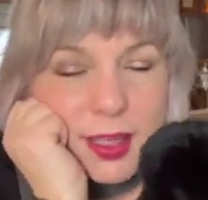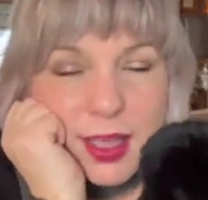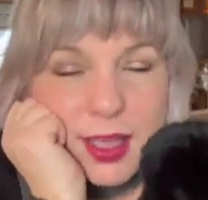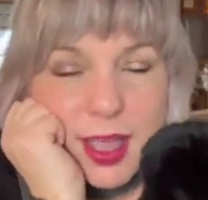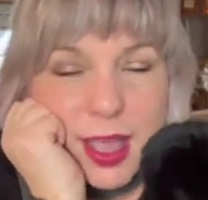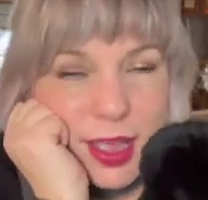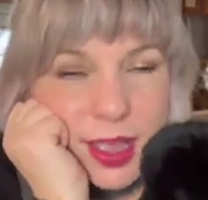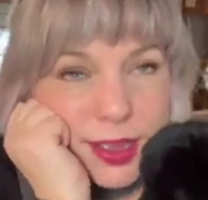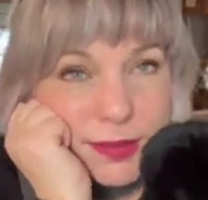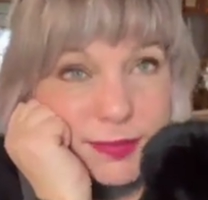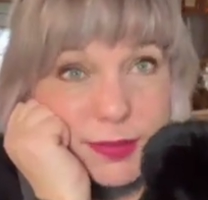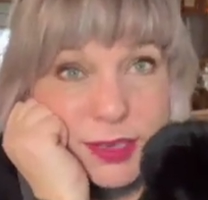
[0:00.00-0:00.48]

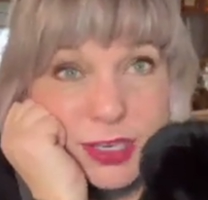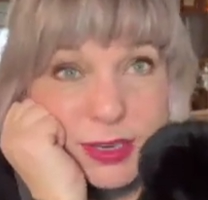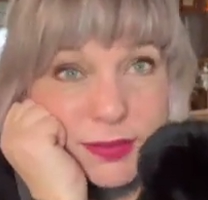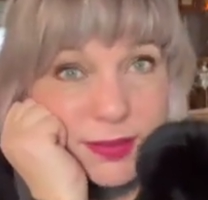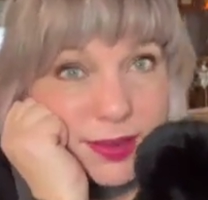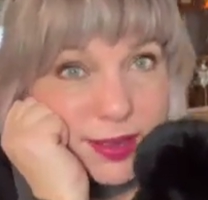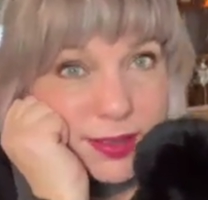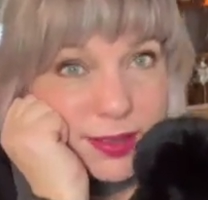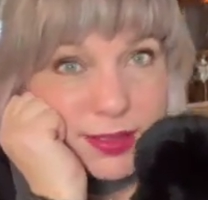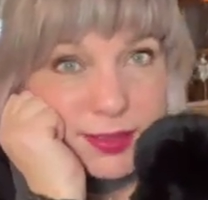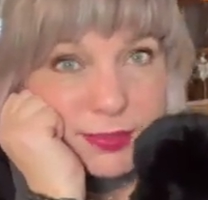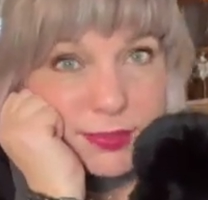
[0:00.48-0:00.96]
I've been
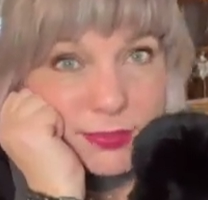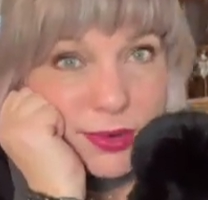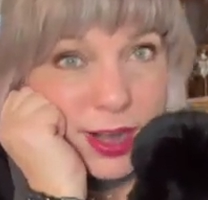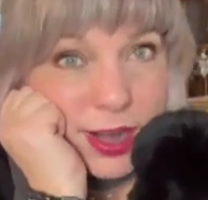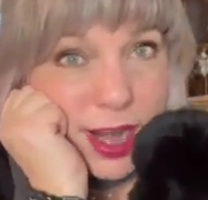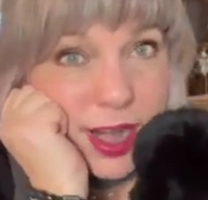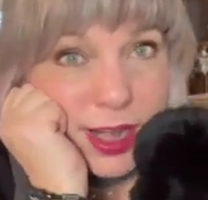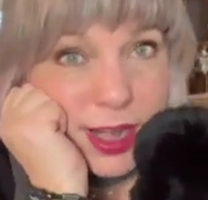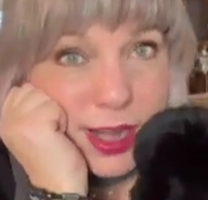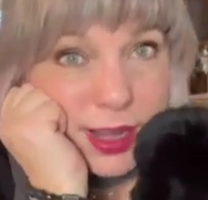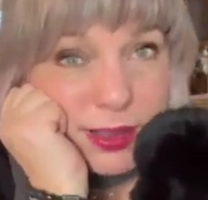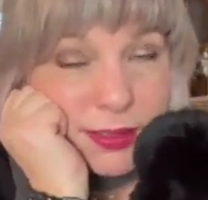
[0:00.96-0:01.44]
doing some
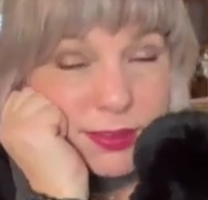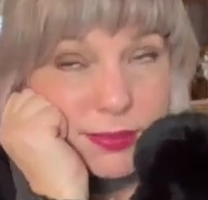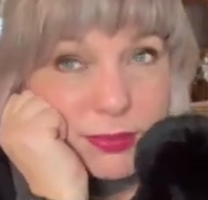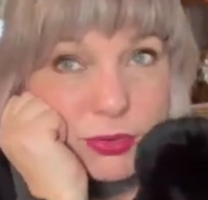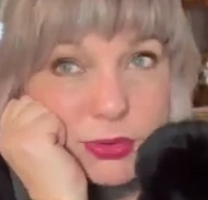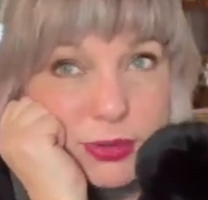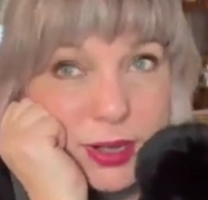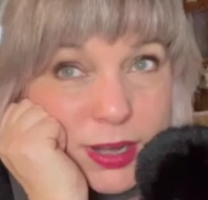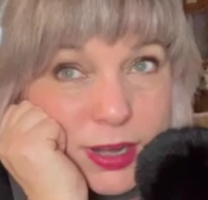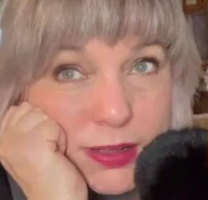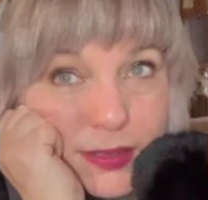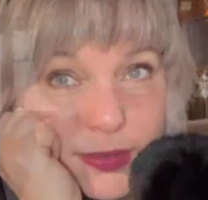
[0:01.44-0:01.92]
writing, some
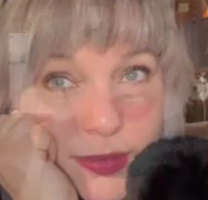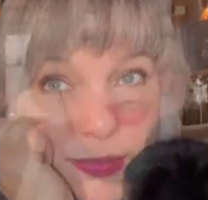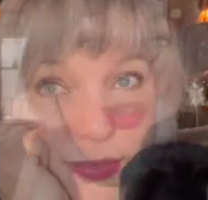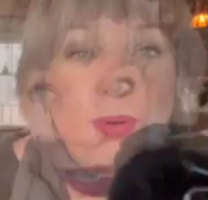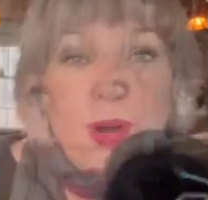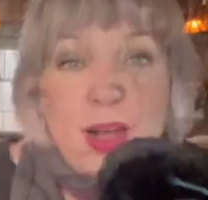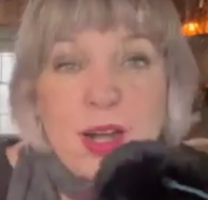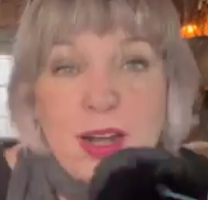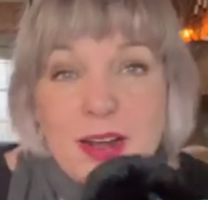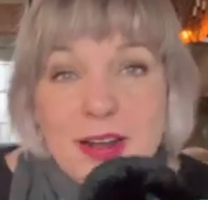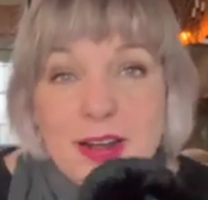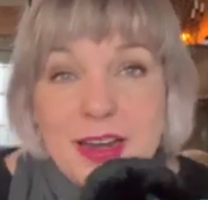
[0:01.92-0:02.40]
crazy writing. If you
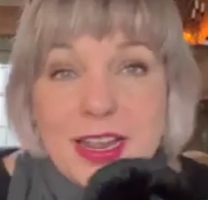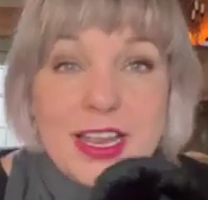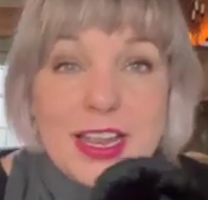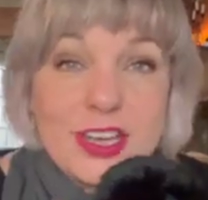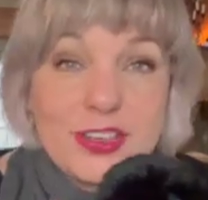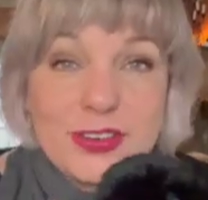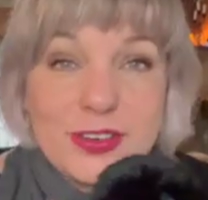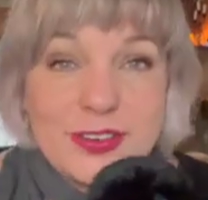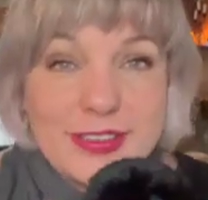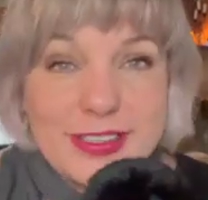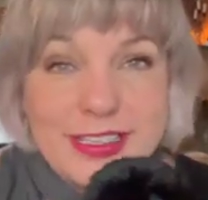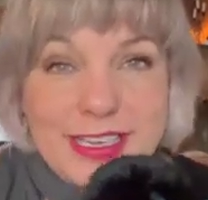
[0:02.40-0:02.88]
are
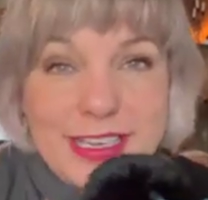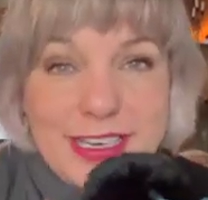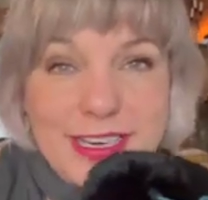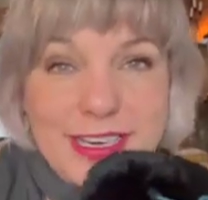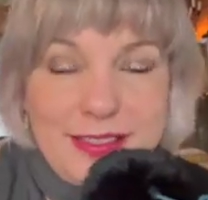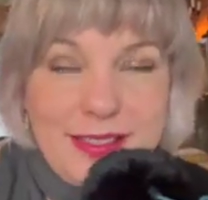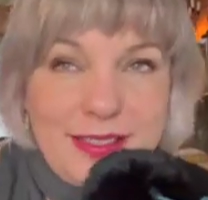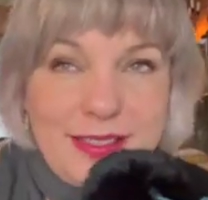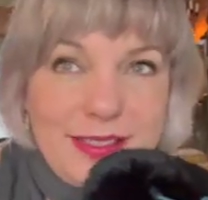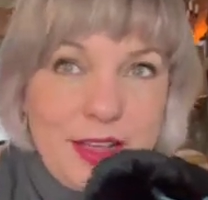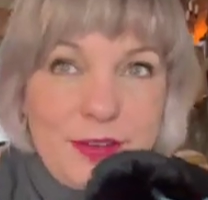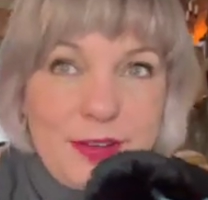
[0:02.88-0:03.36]
interested
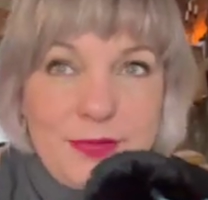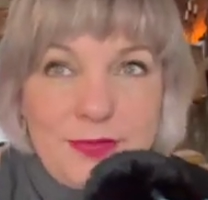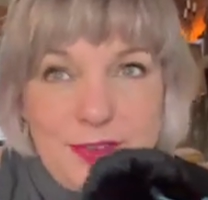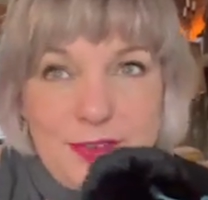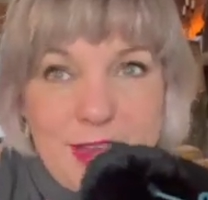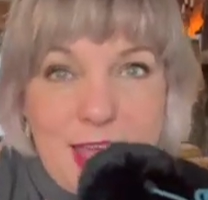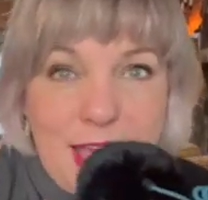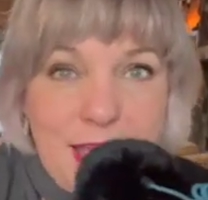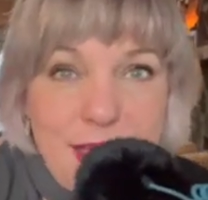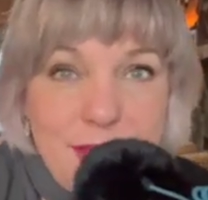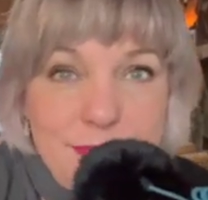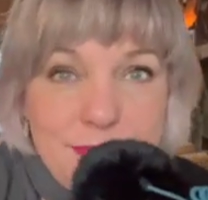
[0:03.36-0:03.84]
in
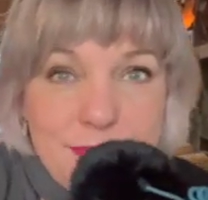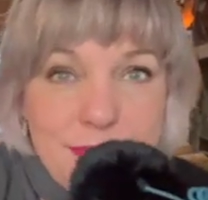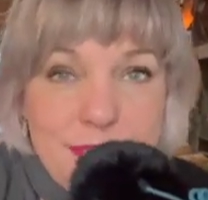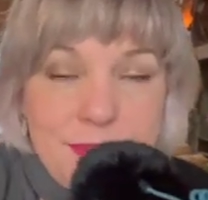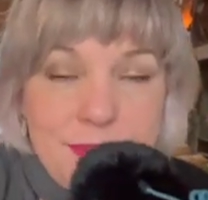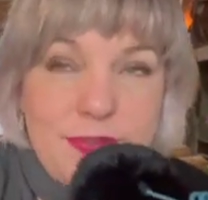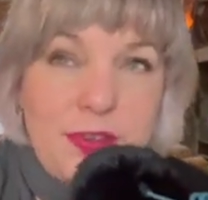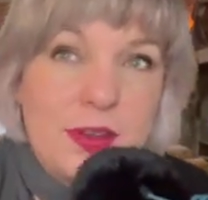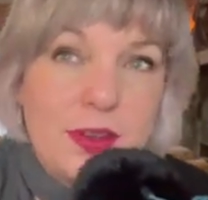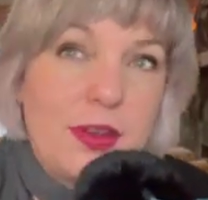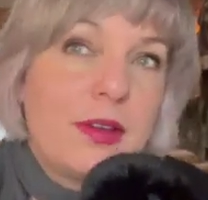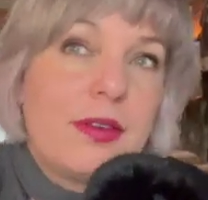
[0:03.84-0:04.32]
self-love,
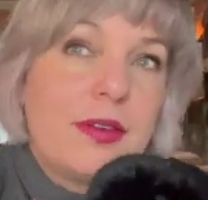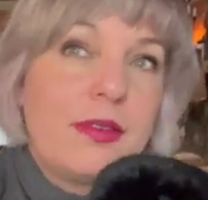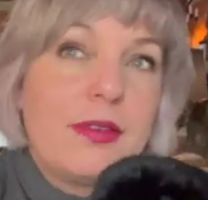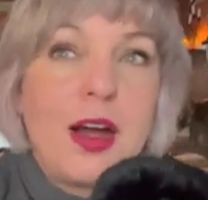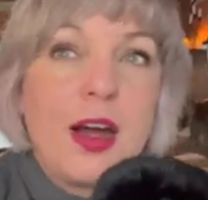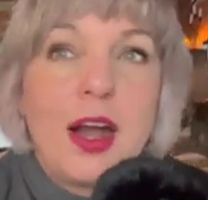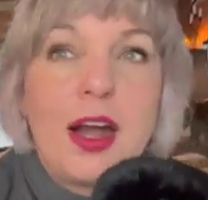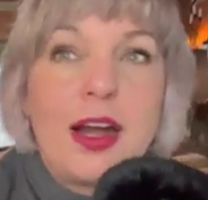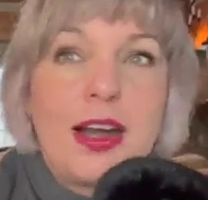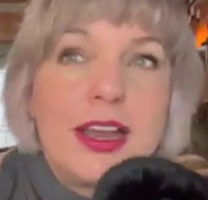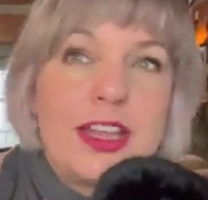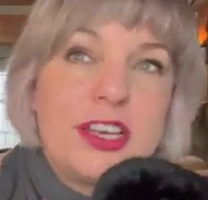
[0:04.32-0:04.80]
if you
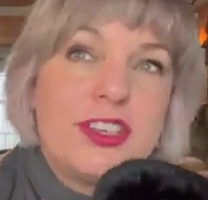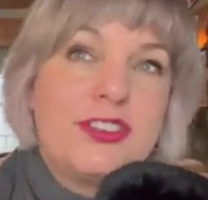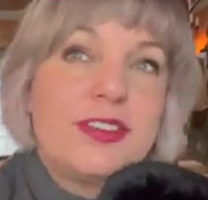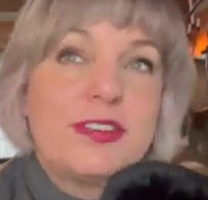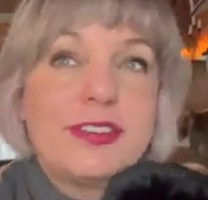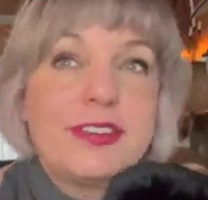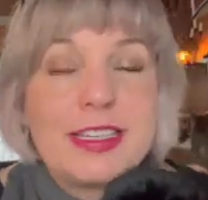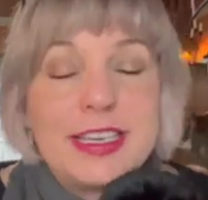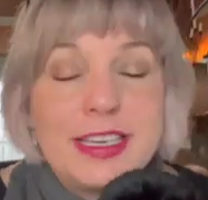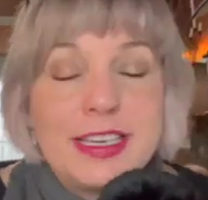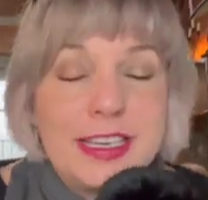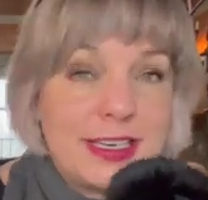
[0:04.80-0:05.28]
are
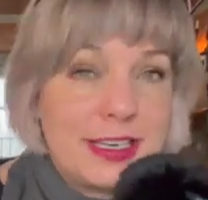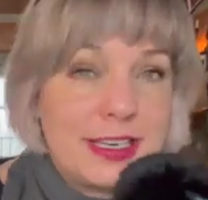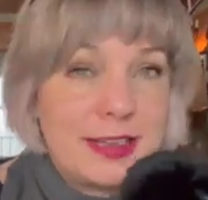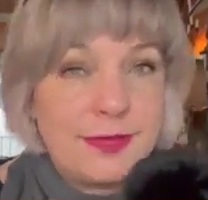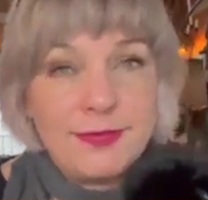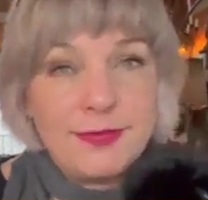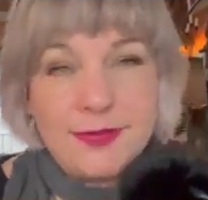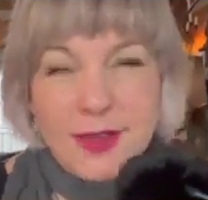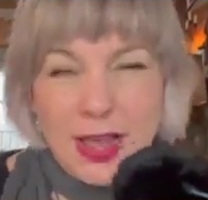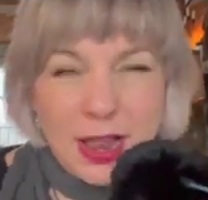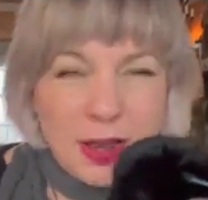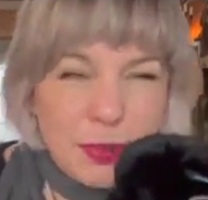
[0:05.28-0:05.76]
interested in
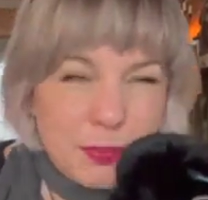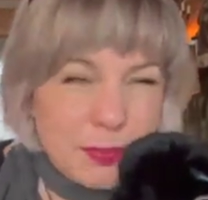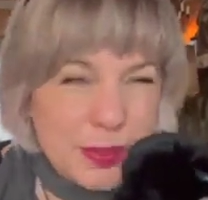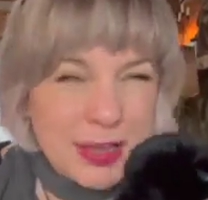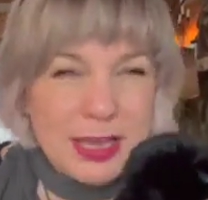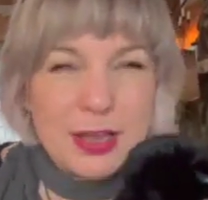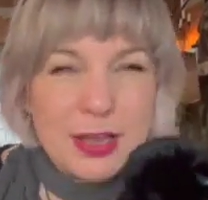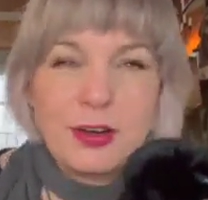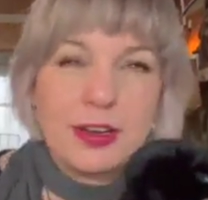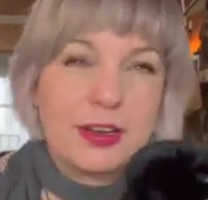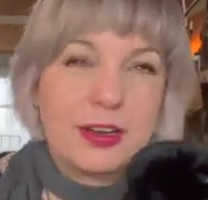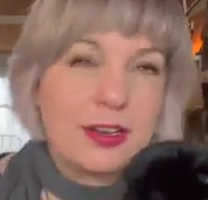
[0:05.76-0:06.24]

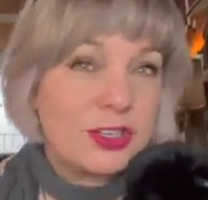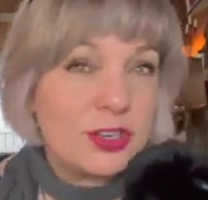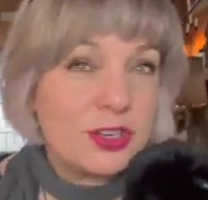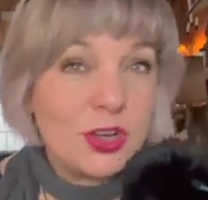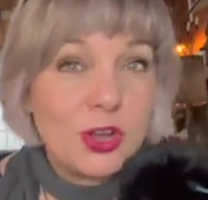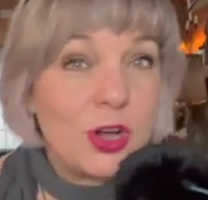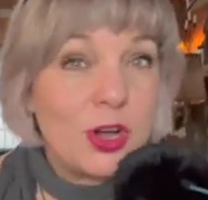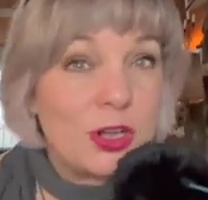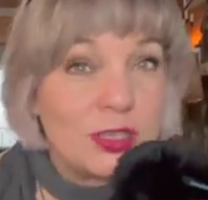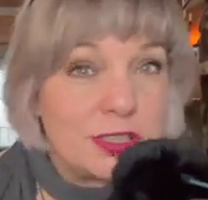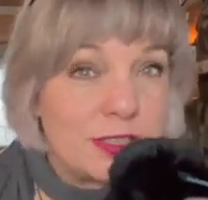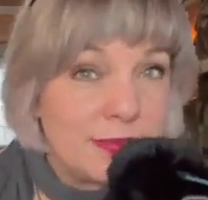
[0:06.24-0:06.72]
developing or
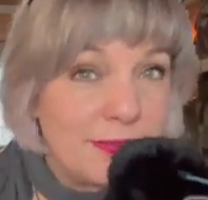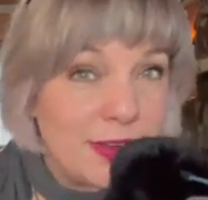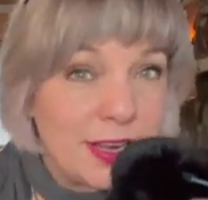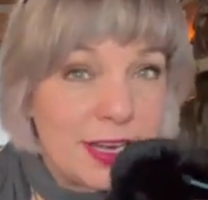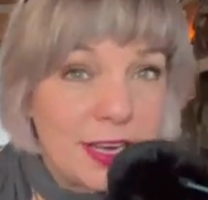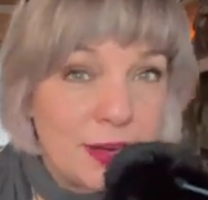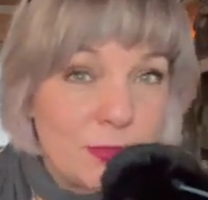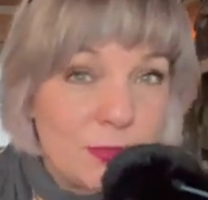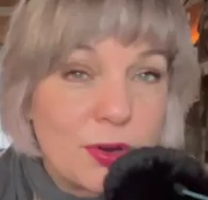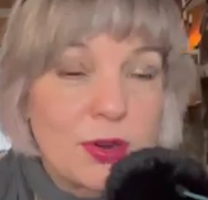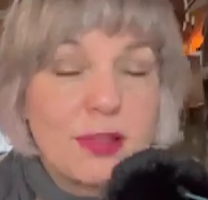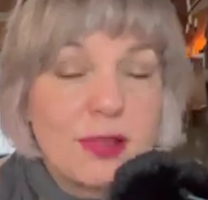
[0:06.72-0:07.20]

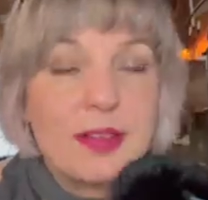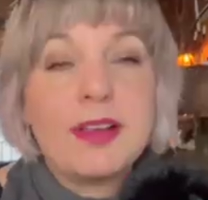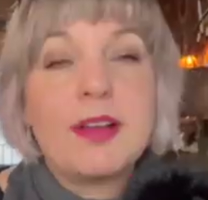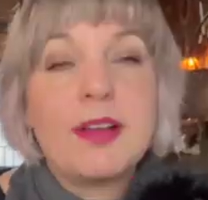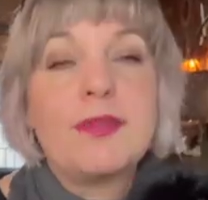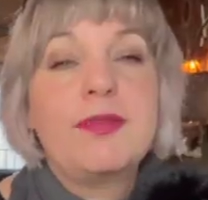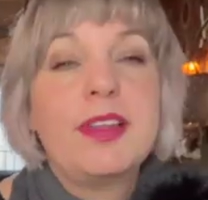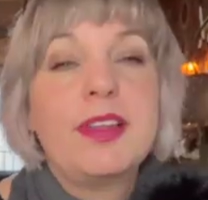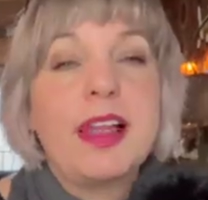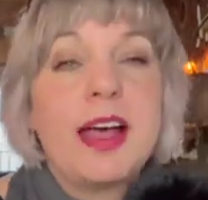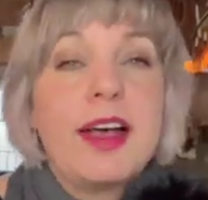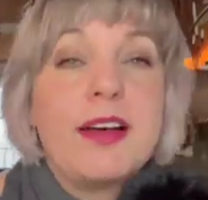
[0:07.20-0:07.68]
cultivating more
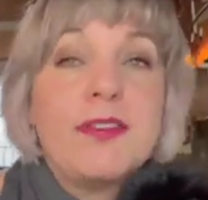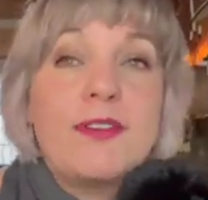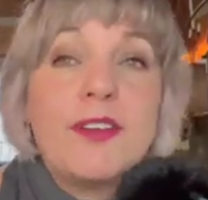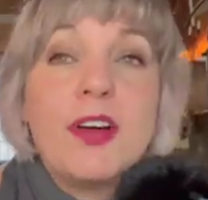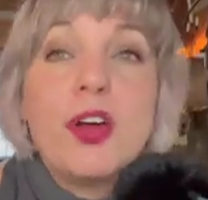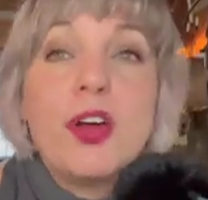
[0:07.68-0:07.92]
self-love,